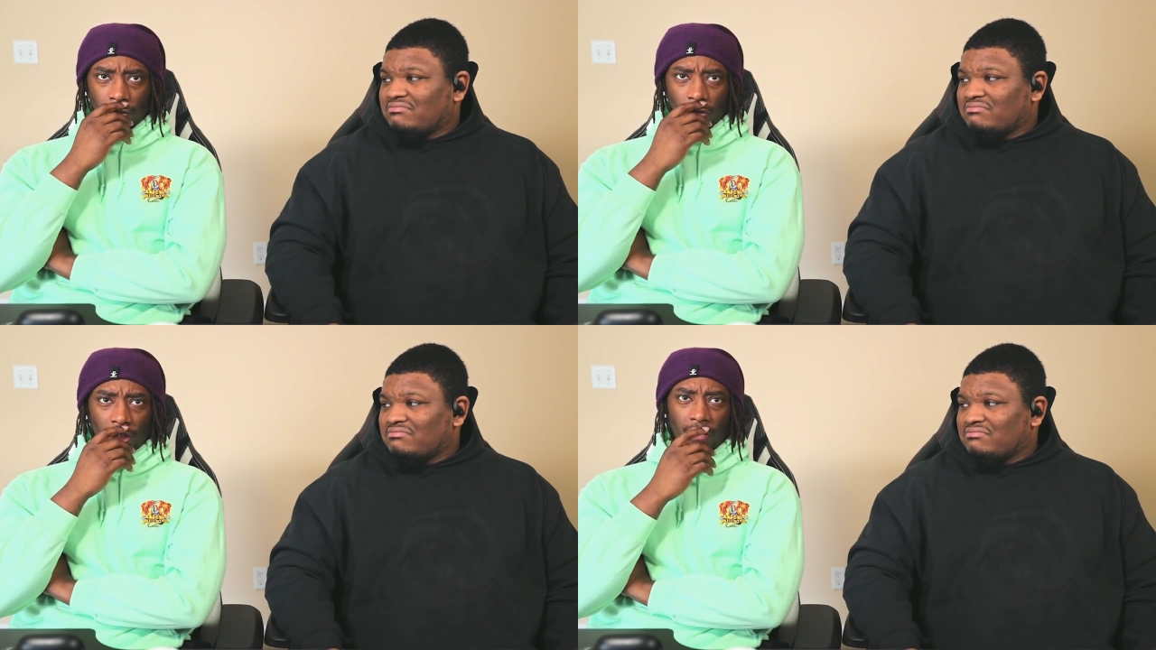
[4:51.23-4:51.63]

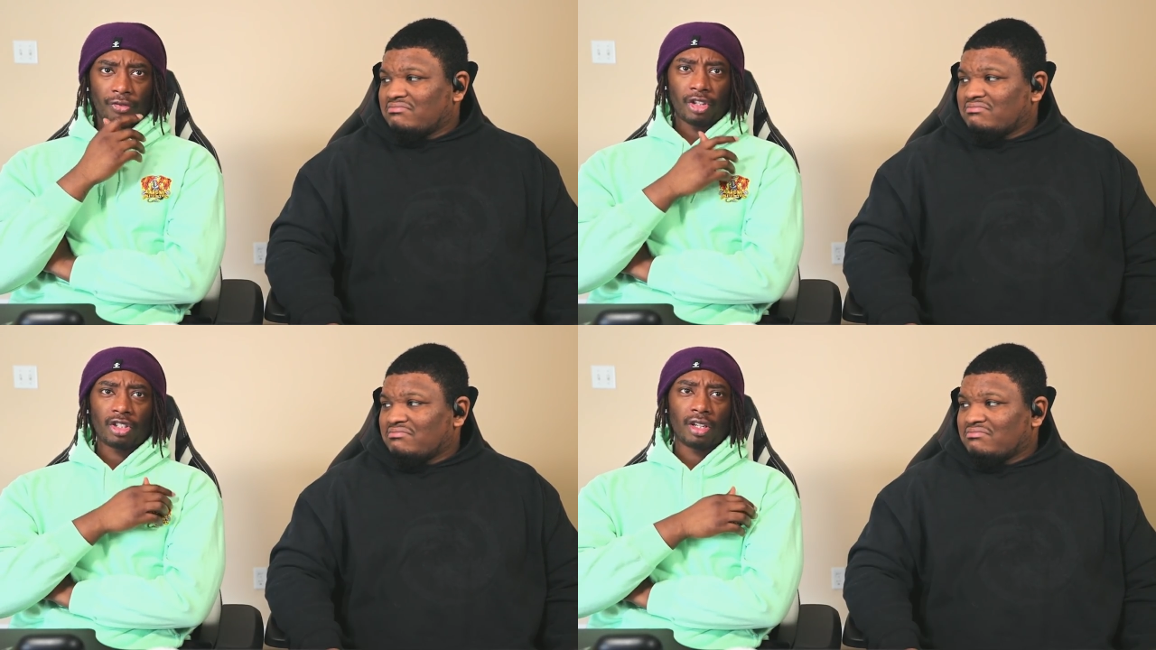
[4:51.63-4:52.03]
Speaker 1: what's those
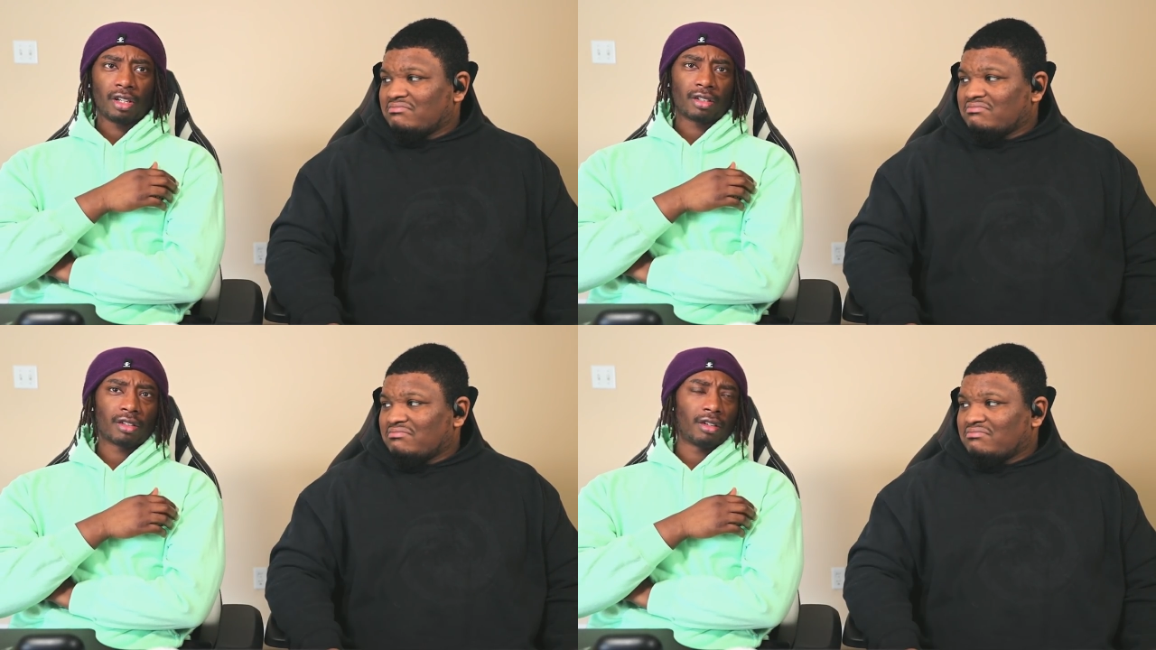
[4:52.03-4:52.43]
fish
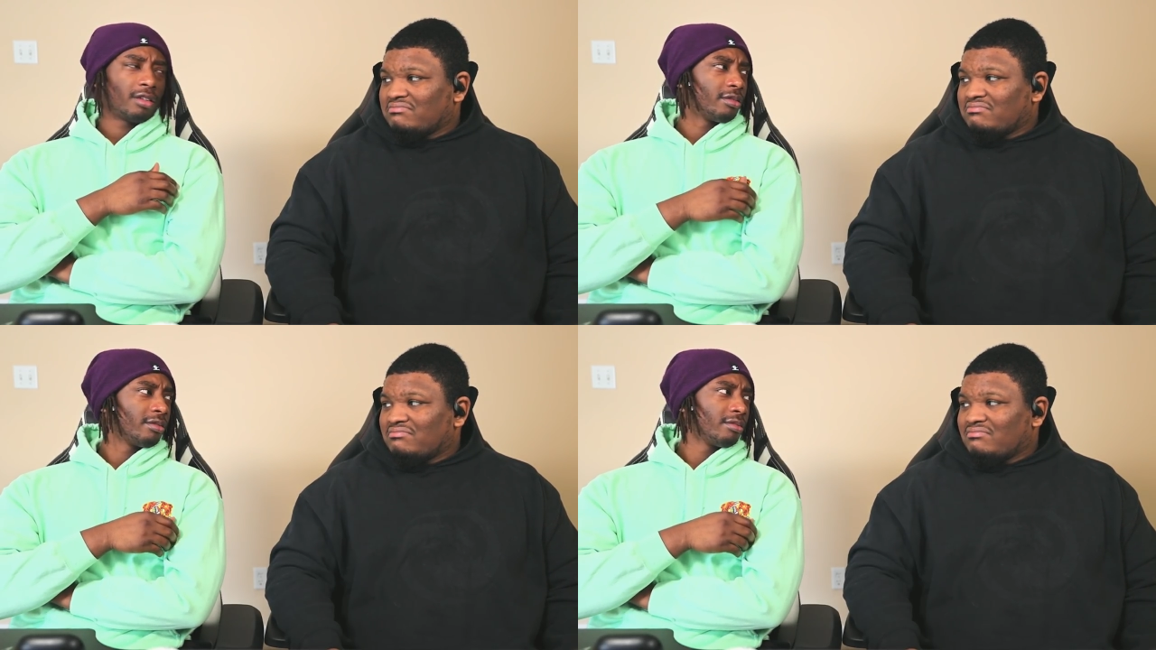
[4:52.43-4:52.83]
eggs
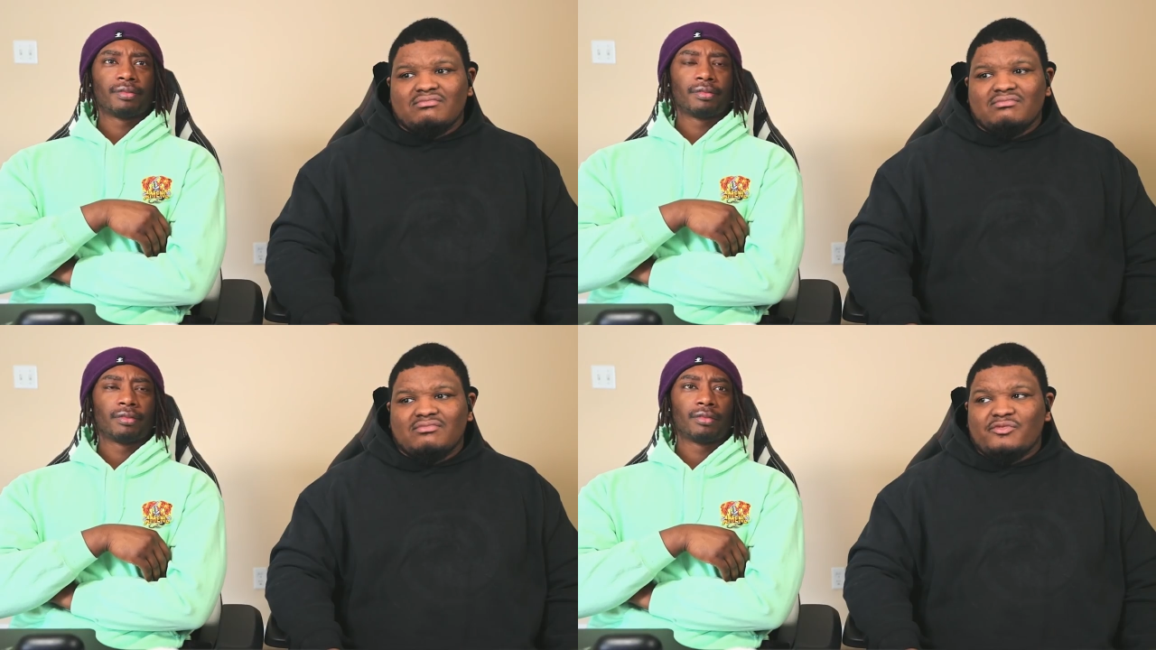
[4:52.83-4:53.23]
called?
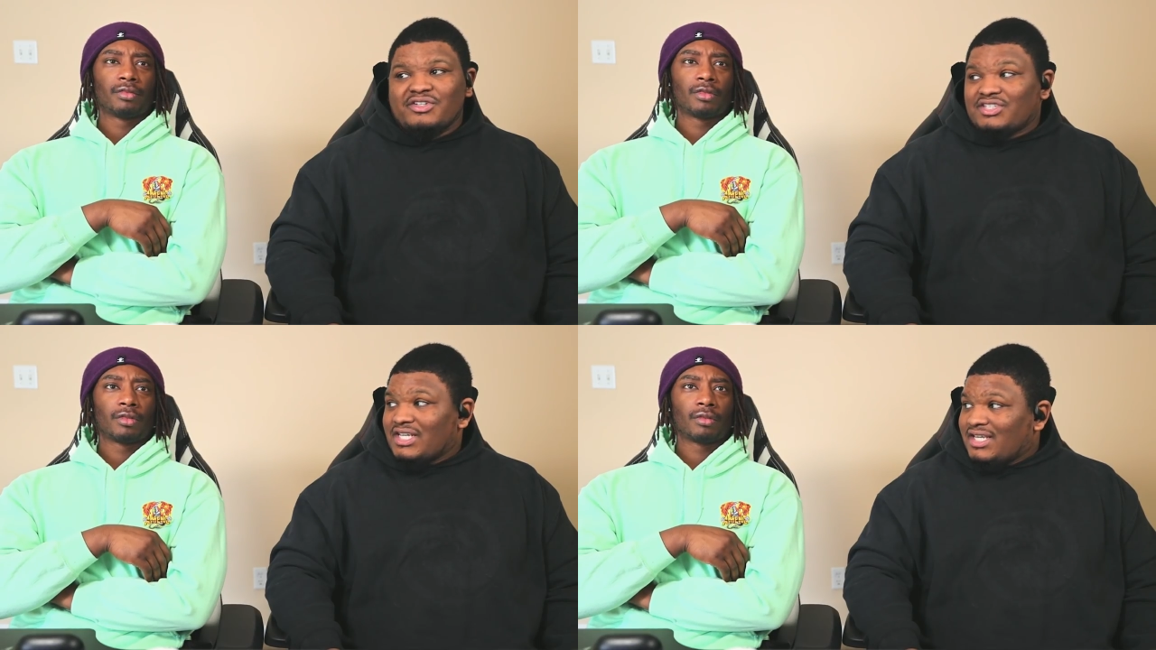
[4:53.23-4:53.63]

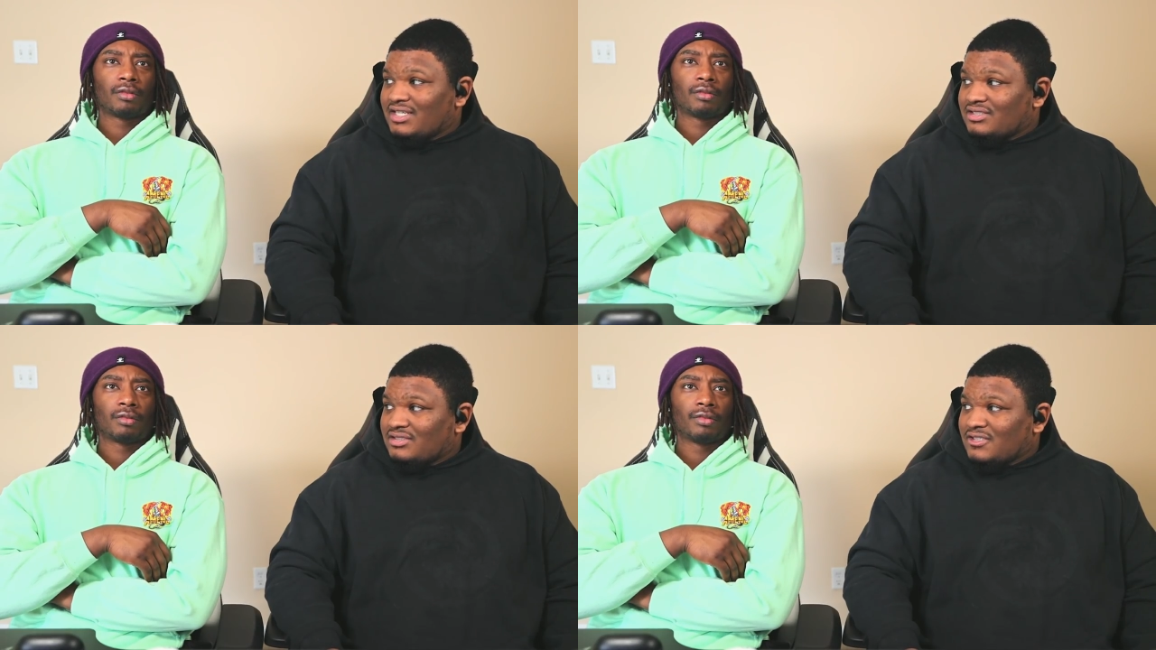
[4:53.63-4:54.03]
Fish
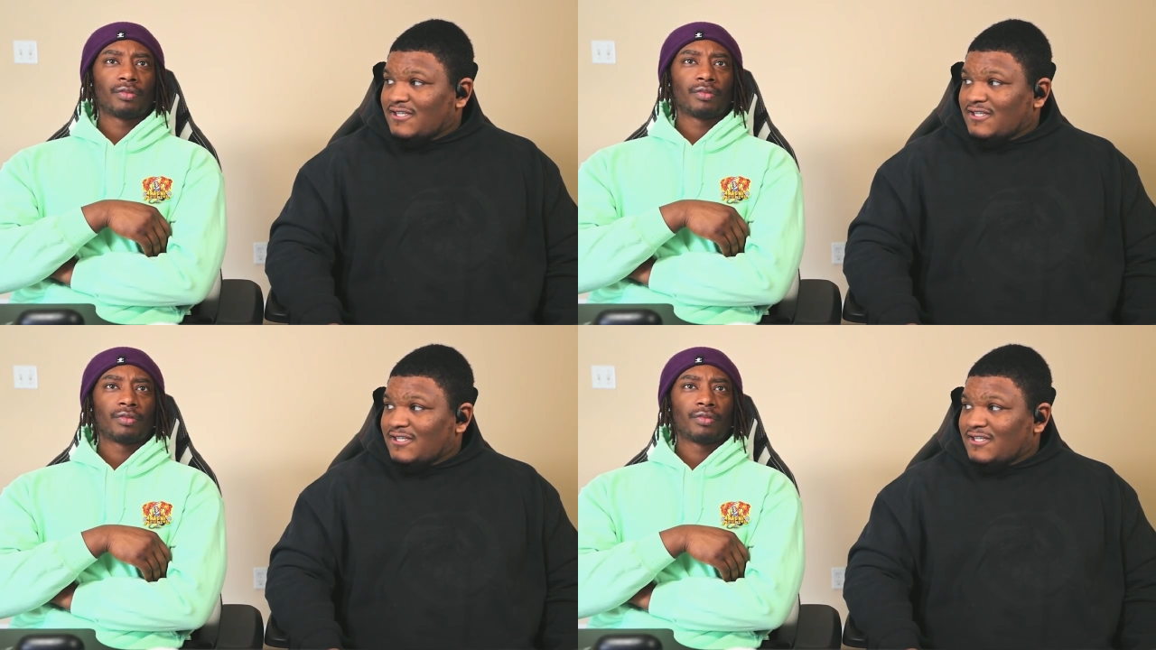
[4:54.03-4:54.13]
eggs?